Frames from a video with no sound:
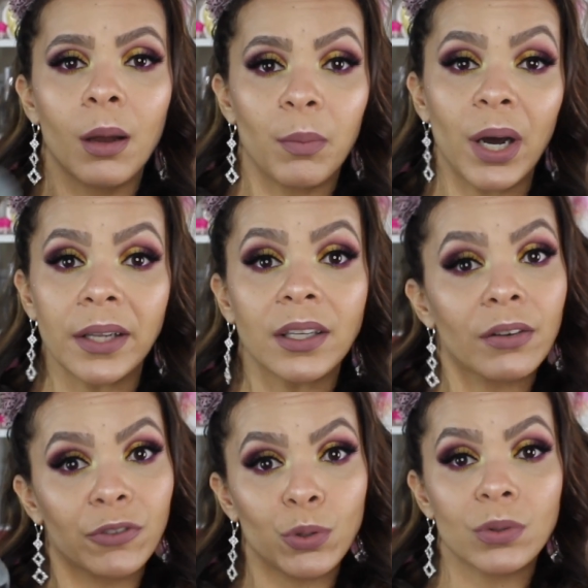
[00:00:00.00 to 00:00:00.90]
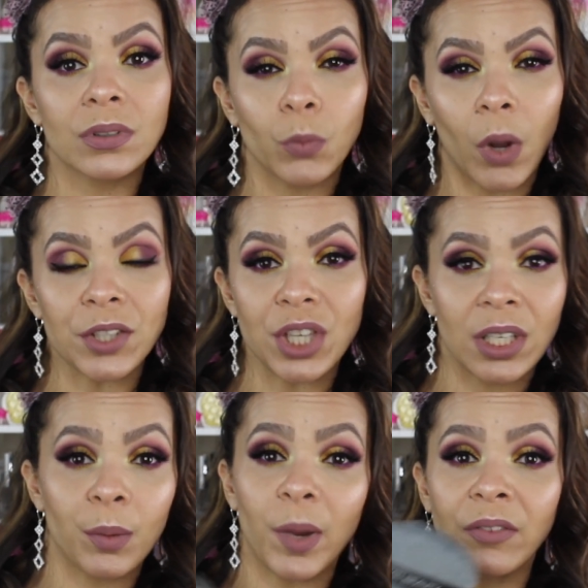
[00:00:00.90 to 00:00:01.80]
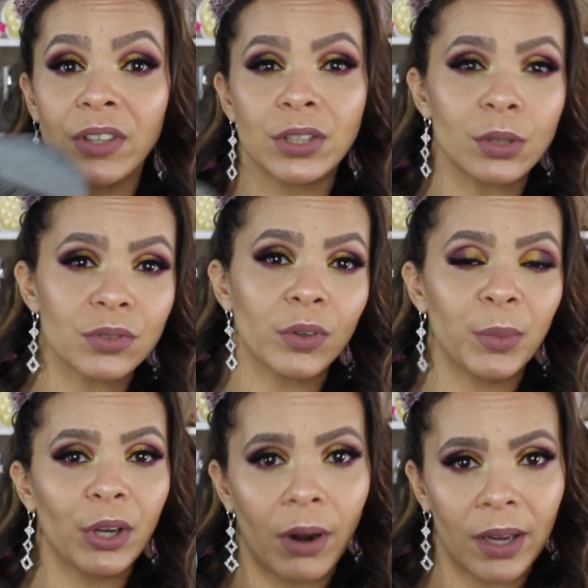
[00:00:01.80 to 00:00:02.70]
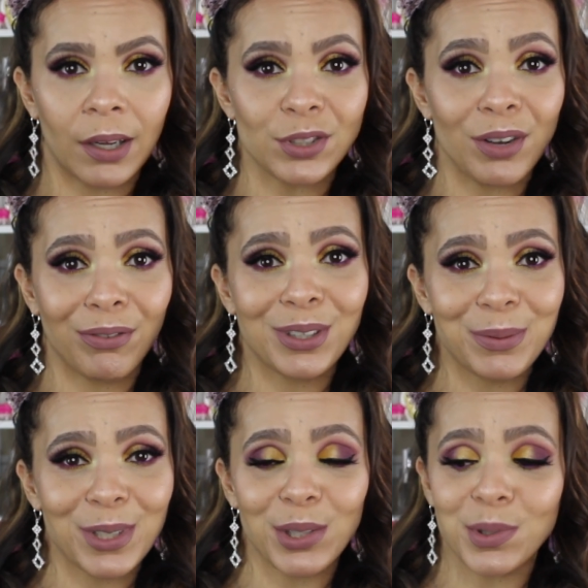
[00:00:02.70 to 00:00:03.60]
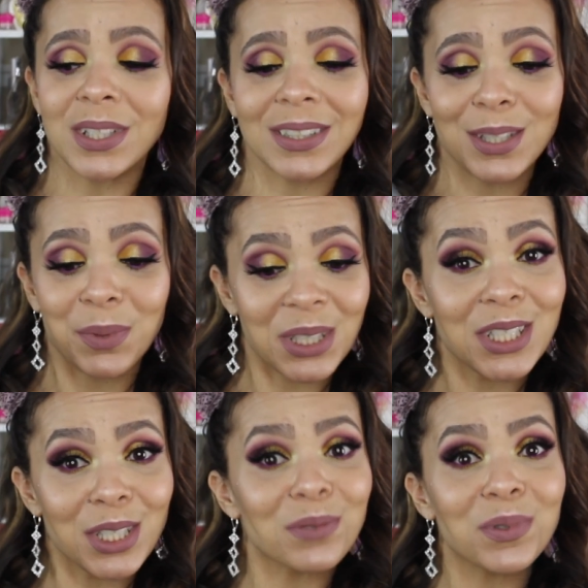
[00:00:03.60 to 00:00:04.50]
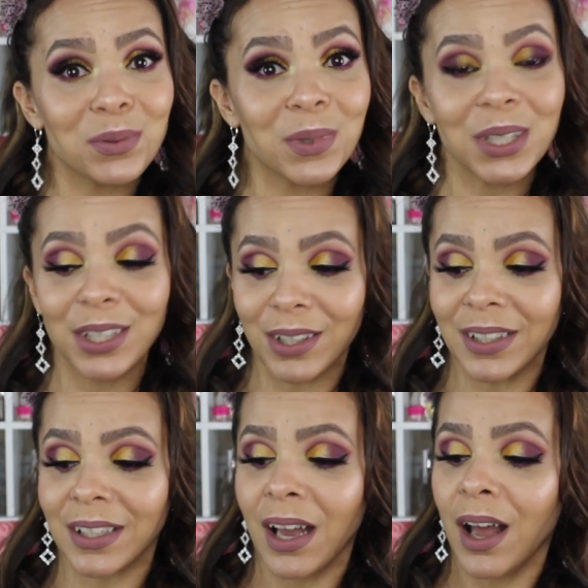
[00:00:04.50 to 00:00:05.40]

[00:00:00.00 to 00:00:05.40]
But if you watch any of my videos from on, I'll definitely be using this because this was really good.